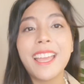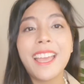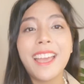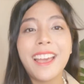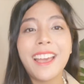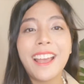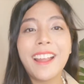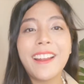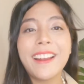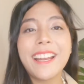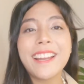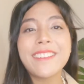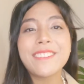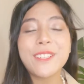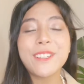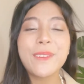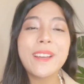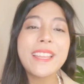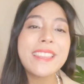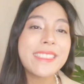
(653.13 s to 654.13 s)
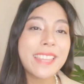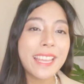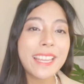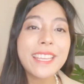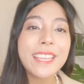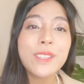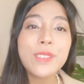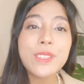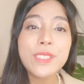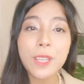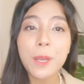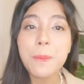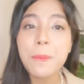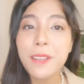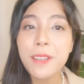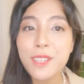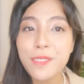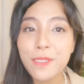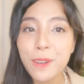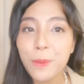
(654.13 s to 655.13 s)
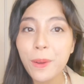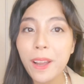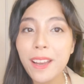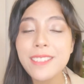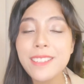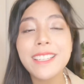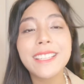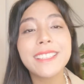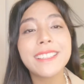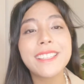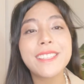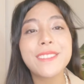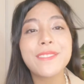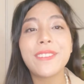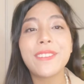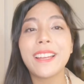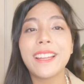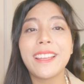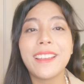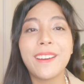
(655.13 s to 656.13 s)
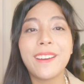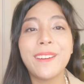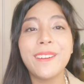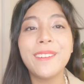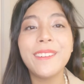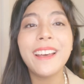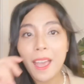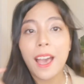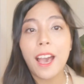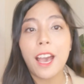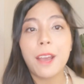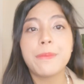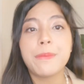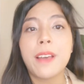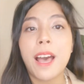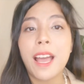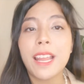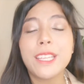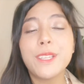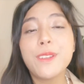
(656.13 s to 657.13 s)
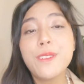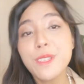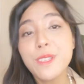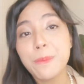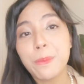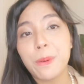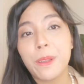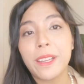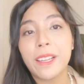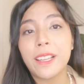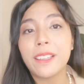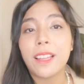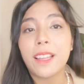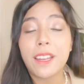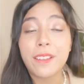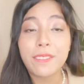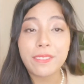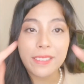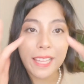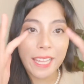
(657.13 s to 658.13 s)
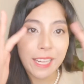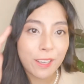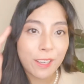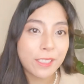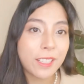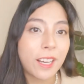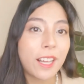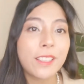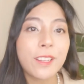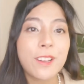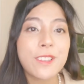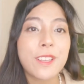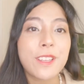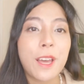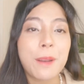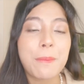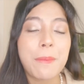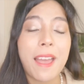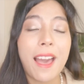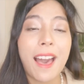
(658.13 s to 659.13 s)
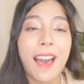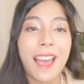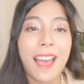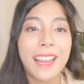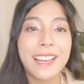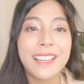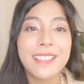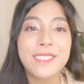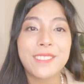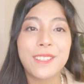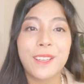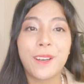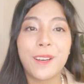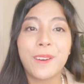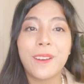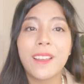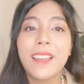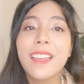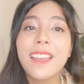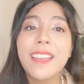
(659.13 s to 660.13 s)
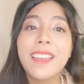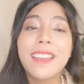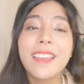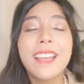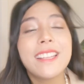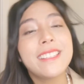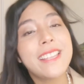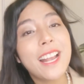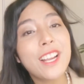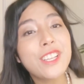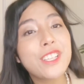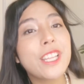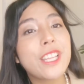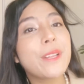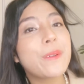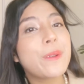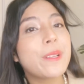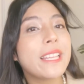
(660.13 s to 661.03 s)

Alright everyone, thank you so much for watching this video. I'm not used to putting a lot of lighter colors on my eyes, so it's actually really